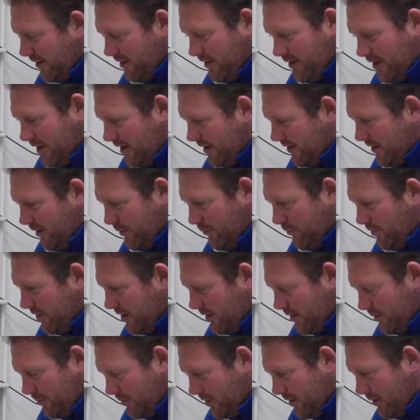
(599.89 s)
I don't
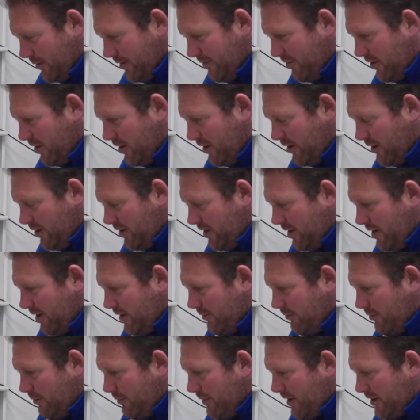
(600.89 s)
think I'm going to have a harder
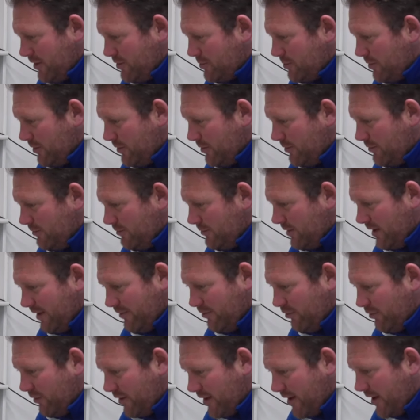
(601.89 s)
year in management
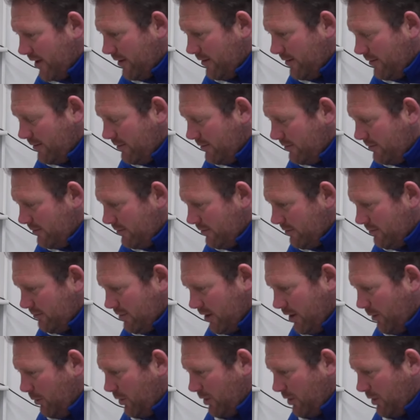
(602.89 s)
ever again. I